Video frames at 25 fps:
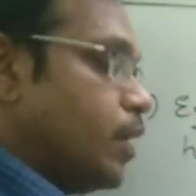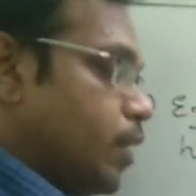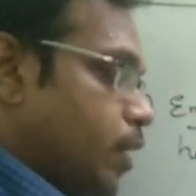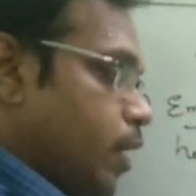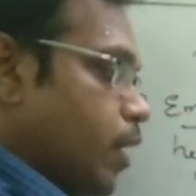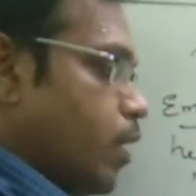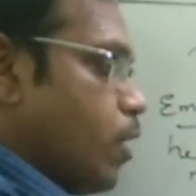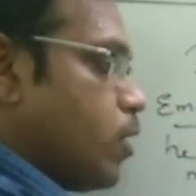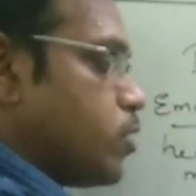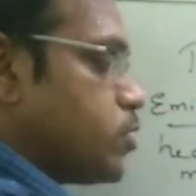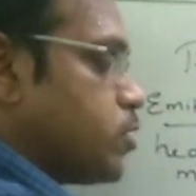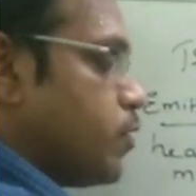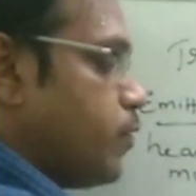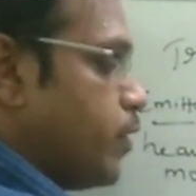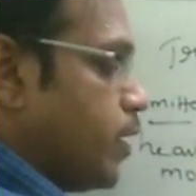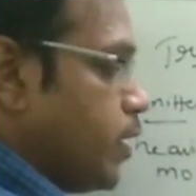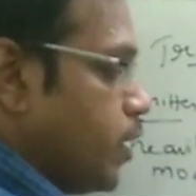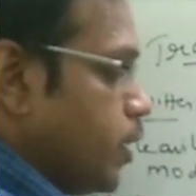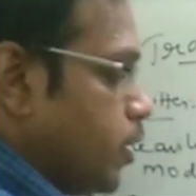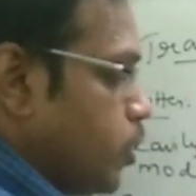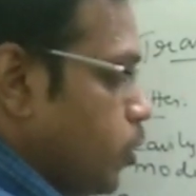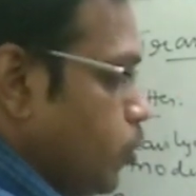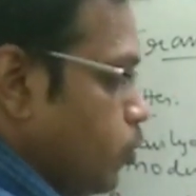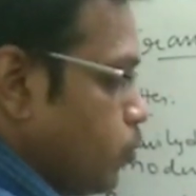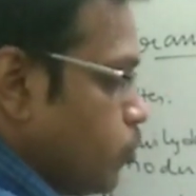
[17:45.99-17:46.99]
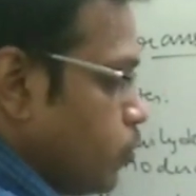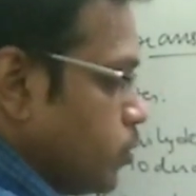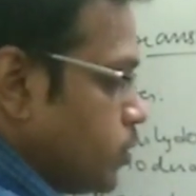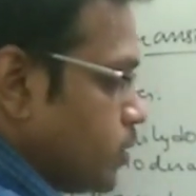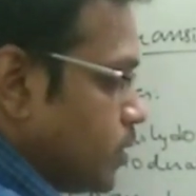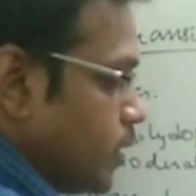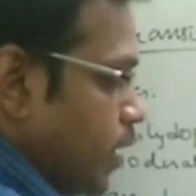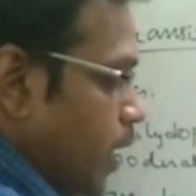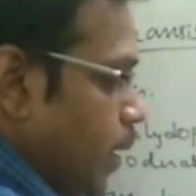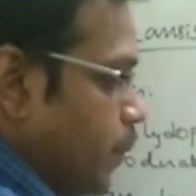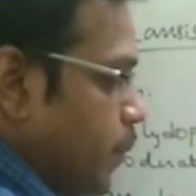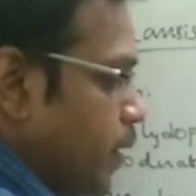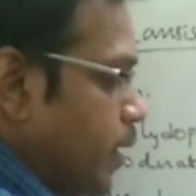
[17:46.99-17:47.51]
Here also we need to
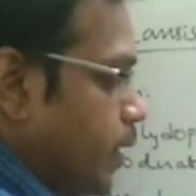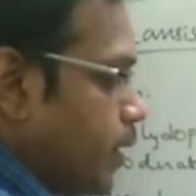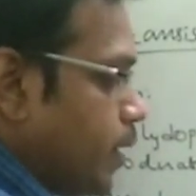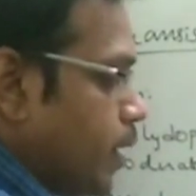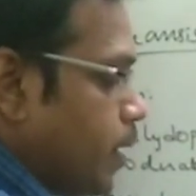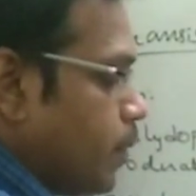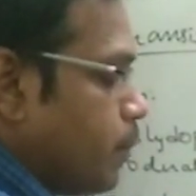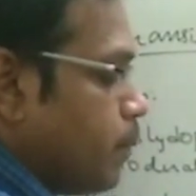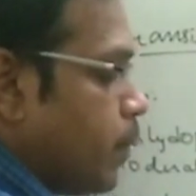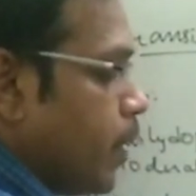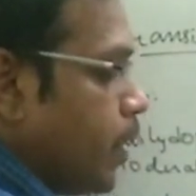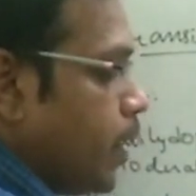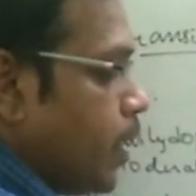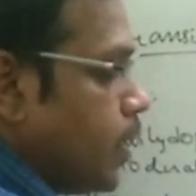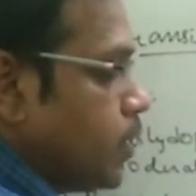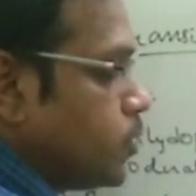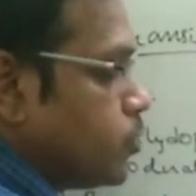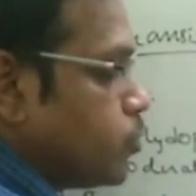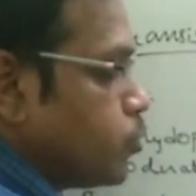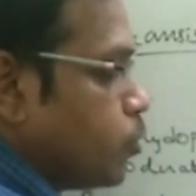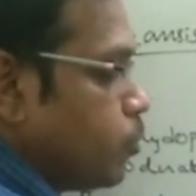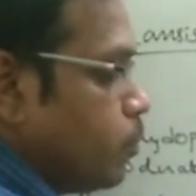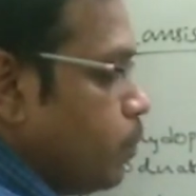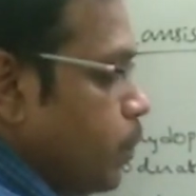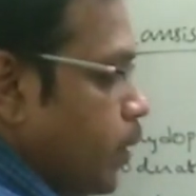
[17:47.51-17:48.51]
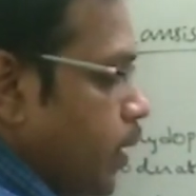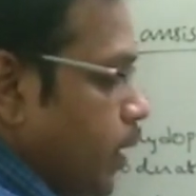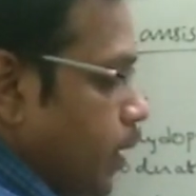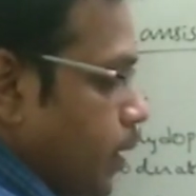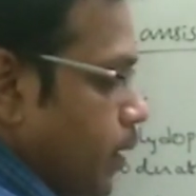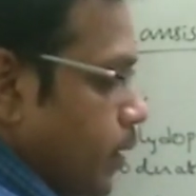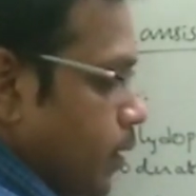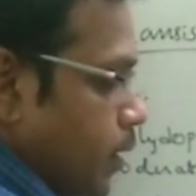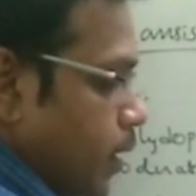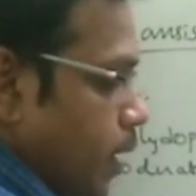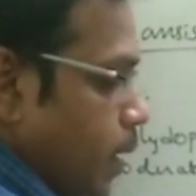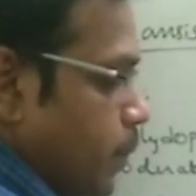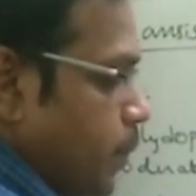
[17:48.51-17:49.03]
use emitter bias, should
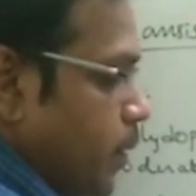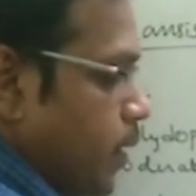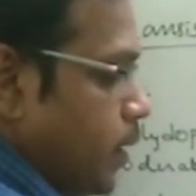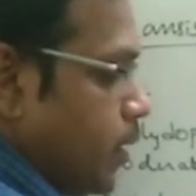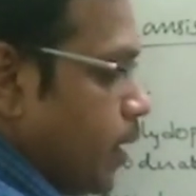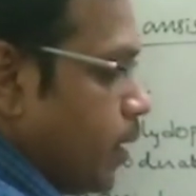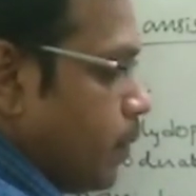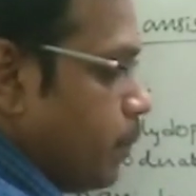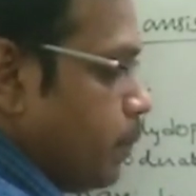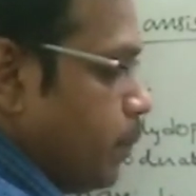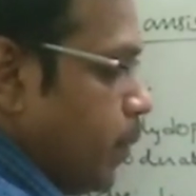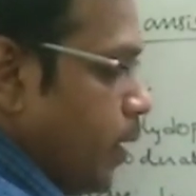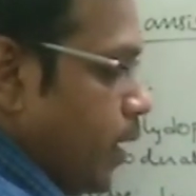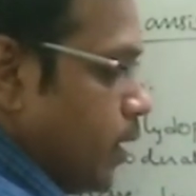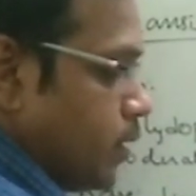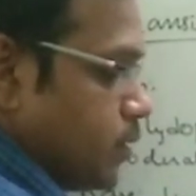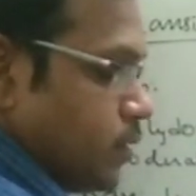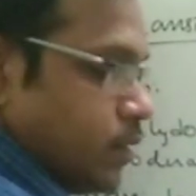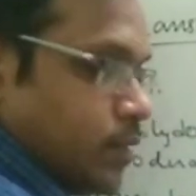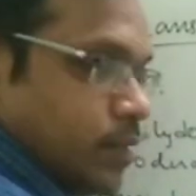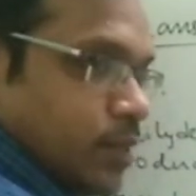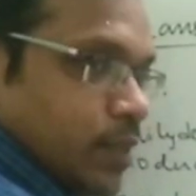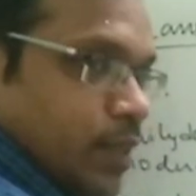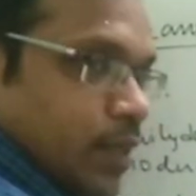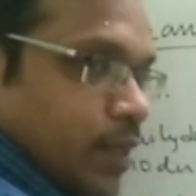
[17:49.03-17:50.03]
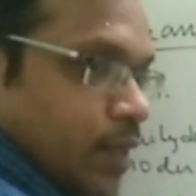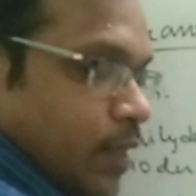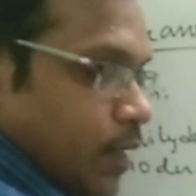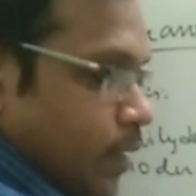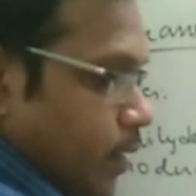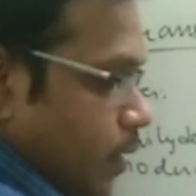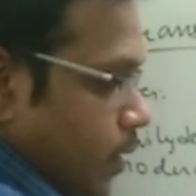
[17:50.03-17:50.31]
be emitter base.